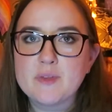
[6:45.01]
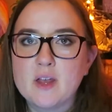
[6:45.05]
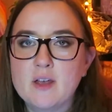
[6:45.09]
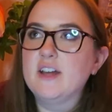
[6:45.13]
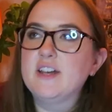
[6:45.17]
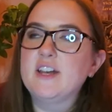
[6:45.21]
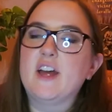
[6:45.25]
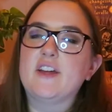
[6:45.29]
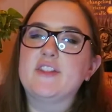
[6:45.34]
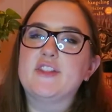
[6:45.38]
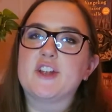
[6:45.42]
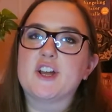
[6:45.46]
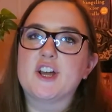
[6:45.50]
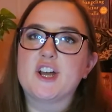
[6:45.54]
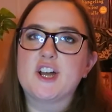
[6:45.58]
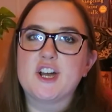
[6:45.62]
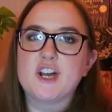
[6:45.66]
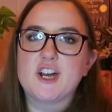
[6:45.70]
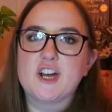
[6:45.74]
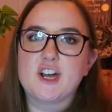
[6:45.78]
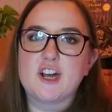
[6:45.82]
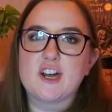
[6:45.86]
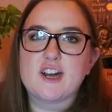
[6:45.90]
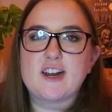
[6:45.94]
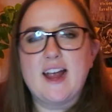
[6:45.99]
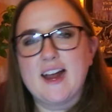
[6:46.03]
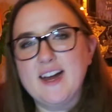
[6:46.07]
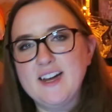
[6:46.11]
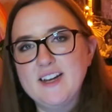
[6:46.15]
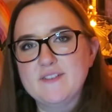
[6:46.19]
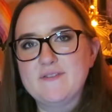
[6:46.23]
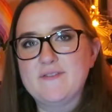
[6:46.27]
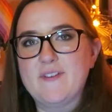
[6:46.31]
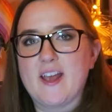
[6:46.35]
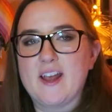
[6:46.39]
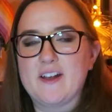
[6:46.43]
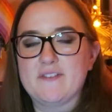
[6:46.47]
Another kind
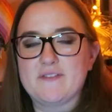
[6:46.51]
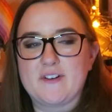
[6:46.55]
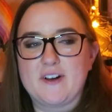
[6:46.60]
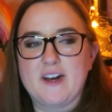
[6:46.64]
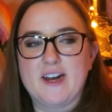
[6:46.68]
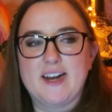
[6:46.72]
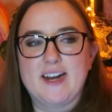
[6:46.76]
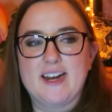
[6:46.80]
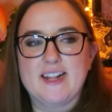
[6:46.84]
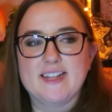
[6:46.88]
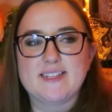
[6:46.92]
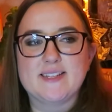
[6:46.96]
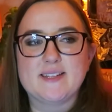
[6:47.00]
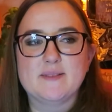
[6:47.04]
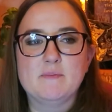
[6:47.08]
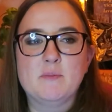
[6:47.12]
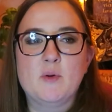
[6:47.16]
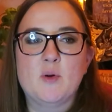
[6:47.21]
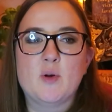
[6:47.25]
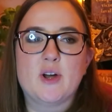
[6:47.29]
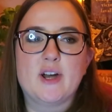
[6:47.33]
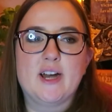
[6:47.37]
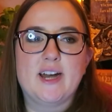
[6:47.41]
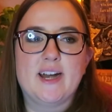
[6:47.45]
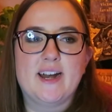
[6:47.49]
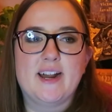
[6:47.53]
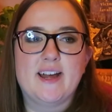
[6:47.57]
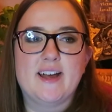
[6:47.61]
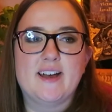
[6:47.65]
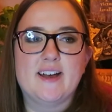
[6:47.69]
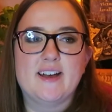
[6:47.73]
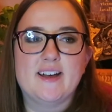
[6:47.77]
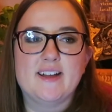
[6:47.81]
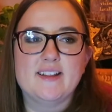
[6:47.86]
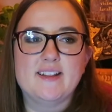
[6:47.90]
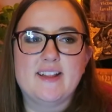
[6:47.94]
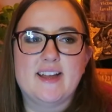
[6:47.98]
of favorite, it's more in
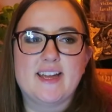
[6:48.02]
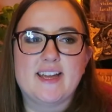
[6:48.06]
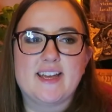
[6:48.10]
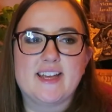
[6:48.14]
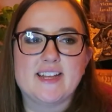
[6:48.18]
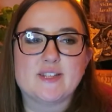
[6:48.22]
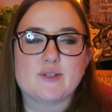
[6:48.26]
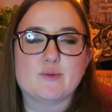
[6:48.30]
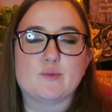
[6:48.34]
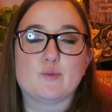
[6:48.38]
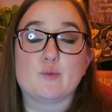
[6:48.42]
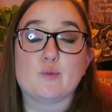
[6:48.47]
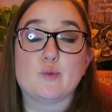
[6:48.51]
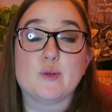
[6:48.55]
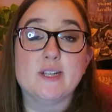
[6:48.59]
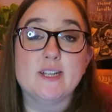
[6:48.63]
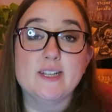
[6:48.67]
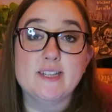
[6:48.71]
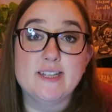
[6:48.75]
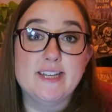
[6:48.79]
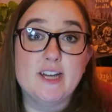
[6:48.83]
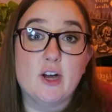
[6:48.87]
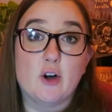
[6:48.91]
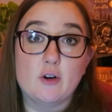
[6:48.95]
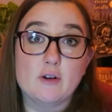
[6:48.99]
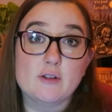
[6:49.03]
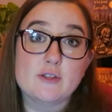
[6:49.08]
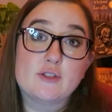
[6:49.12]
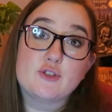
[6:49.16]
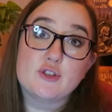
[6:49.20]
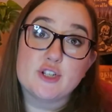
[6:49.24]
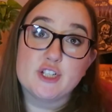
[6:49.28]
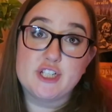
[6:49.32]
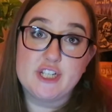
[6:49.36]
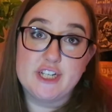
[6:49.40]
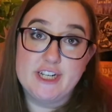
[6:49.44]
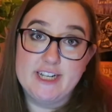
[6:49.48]
a like, it's really
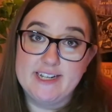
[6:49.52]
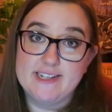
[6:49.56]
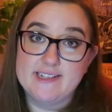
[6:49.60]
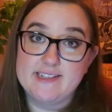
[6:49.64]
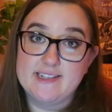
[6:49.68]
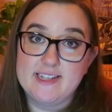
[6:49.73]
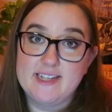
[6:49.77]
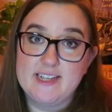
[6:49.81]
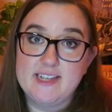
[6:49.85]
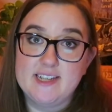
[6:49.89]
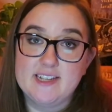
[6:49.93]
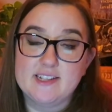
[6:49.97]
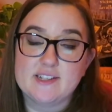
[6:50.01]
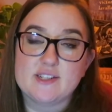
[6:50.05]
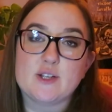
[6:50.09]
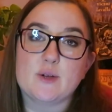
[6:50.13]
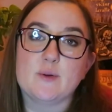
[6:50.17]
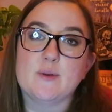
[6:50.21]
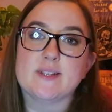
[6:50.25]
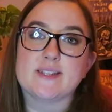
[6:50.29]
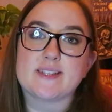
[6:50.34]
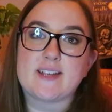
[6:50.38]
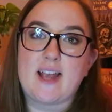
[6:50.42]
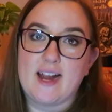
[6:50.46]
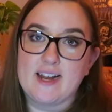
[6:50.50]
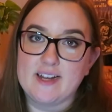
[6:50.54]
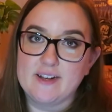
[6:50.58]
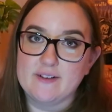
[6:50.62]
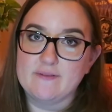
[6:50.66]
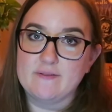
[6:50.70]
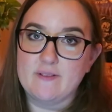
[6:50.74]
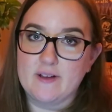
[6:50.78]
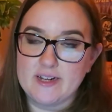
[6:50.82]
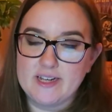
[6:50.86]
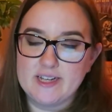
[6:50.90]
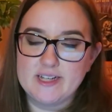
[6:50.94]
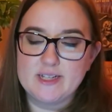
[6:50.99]
ultra cheesy so it's kind of
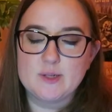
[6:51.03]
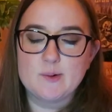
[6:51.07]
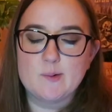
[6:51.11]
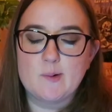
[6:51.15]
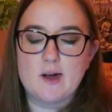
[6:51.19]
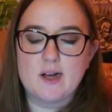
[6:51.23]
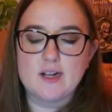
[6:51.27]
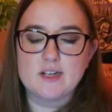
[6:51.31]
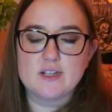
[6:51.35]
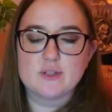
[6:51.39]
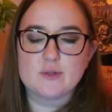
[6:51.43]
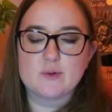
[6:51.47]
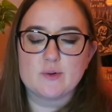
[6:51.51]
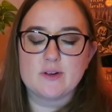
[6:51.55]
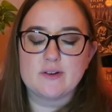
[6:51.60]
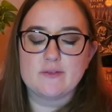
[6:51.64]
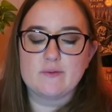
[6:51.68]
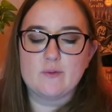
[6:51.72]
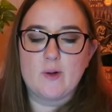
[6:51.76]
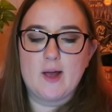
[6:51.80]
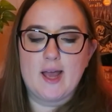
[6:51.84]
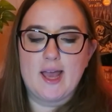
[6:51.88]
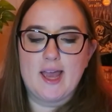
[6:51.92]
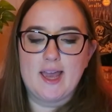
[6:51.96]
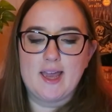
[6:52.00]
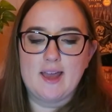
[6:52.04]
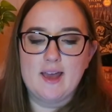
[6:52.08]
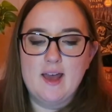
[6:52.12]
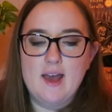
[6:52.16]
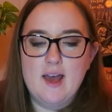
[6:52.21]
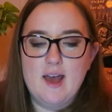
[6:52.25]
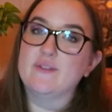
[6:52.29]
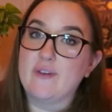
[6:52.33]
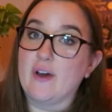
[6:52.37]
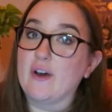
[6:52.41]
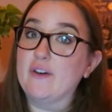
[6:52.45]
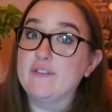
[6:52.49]
funny to watch sort of way,
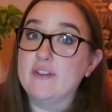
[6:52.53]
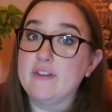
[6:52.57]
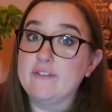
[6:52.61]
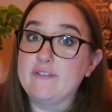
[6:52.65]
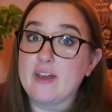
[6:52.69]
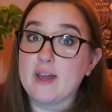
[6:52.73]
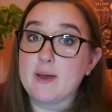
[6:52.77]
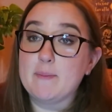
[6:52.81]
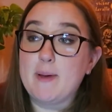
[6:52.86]
The Velvet